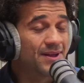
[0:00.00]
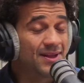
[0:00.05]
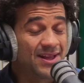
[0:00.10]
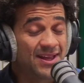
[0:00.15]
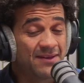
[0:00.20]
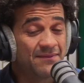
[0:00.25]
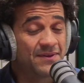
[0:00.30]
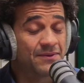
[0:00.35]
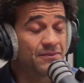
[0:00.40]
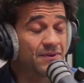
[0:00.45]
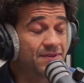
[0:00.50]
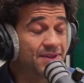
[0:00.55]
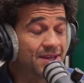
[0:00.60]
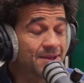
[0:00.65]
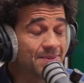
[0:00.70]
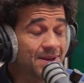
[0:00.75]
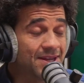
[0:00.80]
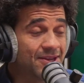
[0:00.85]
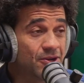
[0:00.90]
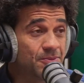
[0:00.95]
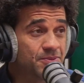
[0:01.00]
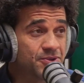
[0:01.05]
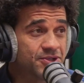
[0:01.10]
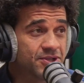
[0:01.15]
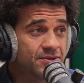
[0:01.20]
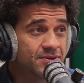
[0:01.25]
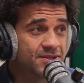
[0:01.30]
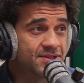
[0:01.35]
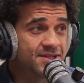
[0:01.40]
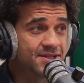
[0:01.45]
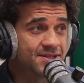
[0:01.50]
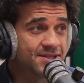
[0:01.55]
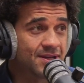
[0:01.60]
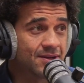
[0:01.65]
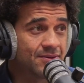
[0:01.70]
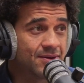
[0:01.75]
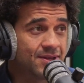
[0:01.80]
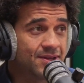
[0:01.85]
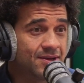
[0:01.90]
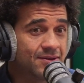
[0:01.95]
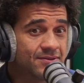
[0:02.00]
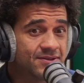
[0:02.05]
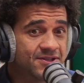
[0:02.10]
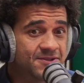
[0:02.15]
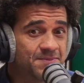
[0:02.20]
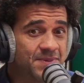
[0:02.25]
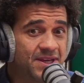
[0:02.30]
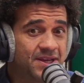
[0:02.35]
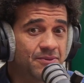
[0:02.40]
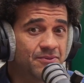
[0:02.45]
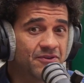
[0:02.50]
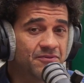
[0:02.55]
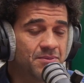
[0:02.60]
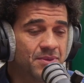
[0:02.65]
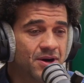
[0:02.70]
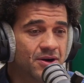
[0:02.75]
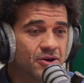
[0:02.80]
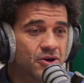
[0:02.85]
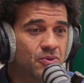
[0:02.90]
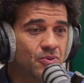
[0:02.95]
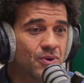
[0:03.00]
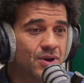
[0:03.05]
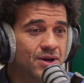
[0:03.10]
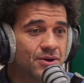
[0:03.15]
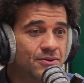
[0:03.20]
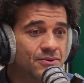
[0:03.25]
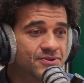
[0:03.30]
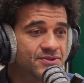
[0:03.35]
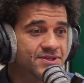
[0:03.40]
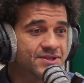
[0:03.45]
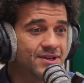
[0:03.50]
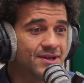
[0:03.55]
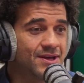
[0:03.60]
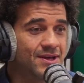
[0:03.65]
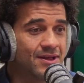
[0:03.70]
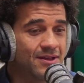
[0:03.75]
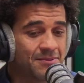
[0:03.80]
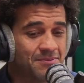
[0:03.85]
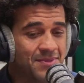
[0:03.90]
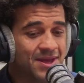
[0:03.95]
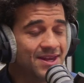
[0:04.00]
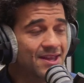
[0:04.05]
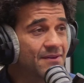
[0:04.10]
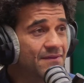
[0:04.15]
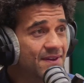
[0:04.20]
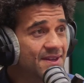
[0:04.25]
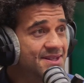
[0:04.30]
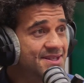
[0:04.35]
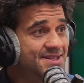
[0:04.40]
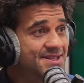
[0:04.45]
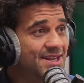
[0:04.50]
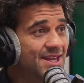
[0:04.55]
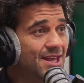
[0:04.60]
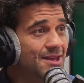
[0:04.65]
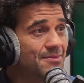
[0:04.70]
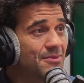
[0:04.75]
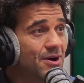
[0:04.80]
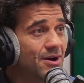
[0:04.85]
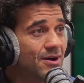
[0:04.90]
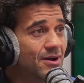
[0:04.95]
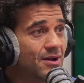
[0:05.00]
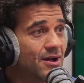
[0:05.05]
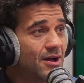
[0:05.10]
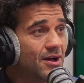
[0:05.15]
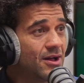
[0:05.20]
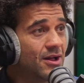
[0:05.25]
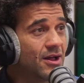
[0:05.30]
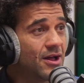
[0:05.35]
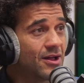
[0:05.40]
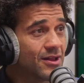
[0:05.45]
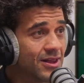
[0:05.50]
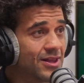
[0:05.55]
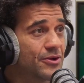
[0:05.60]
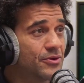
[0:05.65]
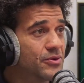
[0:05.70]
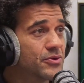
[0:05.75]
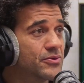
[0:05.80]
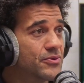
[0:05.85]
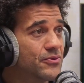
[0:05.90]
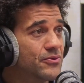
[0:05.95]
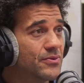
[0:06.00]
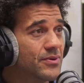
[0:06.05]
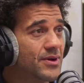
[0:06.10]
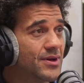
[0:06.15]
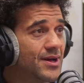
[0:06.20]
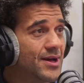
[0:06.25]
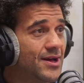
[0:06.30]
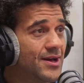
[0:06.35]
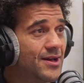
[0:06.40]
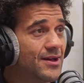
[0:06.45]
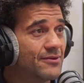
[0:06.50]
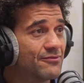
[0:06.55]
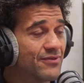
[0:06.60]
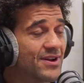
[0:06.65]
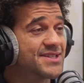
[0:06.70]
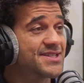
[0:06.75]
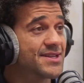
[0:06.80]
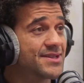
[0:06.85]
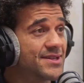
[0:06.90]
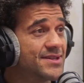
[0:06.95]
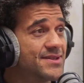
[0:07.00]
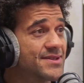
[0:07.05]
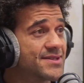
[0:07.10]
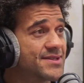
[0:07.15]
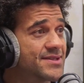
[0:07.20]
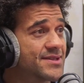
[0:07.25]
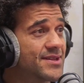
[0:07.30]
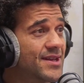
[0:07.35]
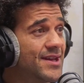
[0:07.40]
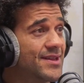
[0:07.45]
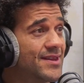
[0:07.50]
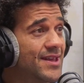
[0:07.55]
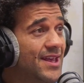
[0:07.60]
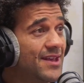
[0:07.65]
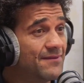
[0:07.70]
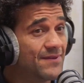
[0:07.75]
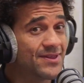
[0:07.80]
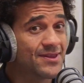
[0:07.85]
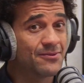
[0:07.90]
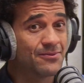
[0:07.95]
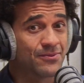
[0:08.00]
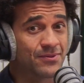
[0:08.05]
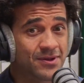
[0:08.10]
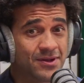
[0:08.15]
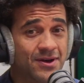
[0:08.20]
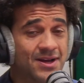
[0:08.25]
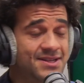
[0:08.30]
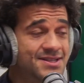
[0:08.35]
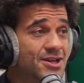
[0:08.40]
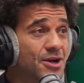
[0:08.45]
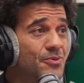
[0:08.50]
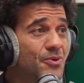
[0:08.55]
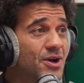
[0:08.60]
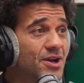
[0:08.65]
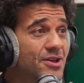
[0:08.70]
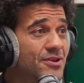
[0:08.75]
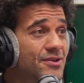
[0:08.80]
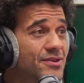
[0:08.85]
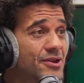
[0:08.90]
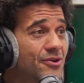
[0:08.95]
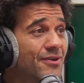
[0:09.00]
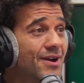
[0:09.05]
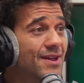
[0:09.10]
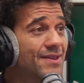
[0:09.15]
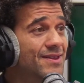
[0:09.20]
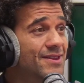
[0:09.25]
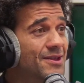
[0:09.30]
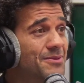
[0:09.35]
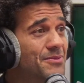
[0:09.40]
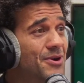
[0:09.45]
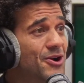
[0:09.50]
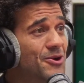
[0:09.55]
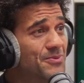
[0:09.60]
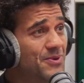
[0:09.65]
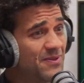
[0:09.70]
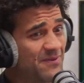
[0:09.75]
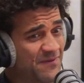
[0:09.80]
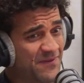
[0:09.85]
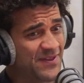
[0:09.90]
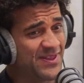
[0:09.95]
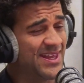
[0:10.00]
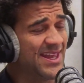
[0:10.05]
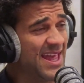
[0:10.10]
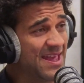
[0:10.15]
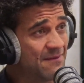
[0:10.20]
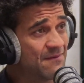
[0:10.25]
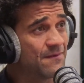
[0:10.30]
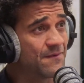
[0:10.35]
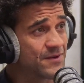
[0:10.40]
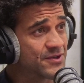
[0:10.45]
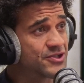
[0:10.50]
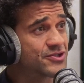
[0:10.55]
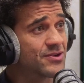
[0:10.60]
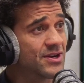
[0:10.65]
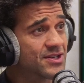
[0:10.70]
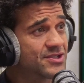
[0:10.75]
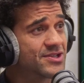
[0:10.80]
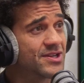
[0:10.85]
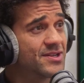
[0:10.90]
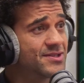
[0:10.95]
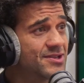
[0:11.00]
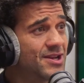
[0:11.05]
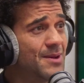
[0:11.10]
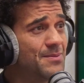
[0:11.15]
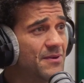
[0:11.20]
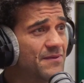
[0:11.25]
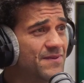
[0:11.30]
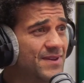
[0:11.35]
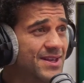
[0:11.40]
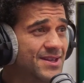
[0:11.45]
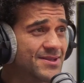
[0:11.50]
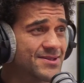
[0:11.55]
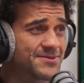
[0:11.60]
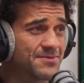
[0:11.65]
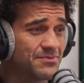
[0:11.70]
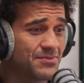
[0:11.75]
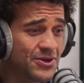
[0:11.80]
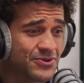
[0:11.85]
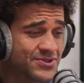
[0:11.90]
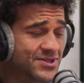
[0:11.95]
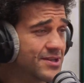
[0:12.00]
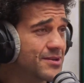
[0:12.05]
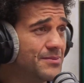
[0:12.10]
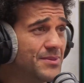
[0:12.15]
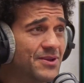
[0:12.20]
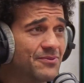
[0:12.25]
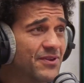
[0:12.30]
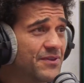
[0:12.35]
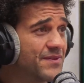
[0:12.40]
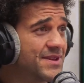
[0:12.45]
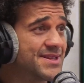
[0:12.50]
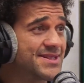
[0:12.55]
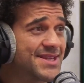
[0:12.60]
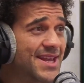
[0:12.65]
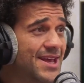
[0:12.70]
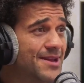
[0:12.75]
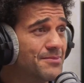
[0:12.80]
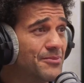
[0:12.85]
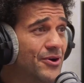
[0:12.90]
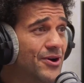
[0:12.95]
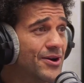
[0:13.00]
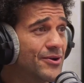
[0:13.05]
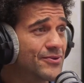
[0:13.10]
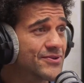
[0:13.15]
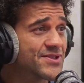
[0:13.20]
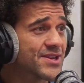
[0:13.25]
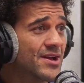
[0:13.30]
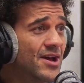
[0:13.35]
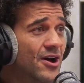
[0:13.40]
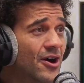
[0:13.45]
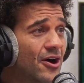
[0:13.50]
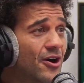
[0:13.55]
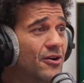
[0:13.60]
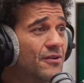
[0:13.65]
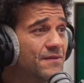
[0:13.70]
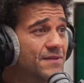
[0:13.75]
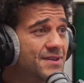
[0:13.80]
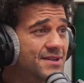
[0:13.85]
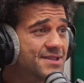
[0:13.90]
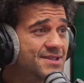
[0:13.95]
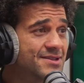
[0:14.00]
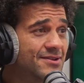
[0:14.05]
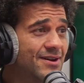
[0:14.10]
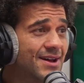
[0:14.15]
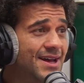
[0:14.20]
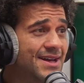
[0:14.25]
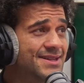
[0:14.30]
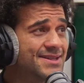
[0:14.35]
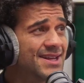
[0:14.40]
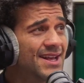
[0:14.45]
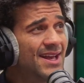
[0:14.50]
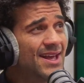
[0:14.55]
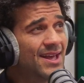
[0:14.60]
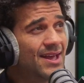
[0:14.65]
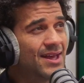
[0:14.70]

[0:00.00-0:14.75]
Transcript: Even if we think about the opportunities, though, I know, speaking with Mark Wells, that many of his team are local residents, and even the guys that are working on the ground at the moment for the infrastructure type of things, most of them live within 10 miles of the site.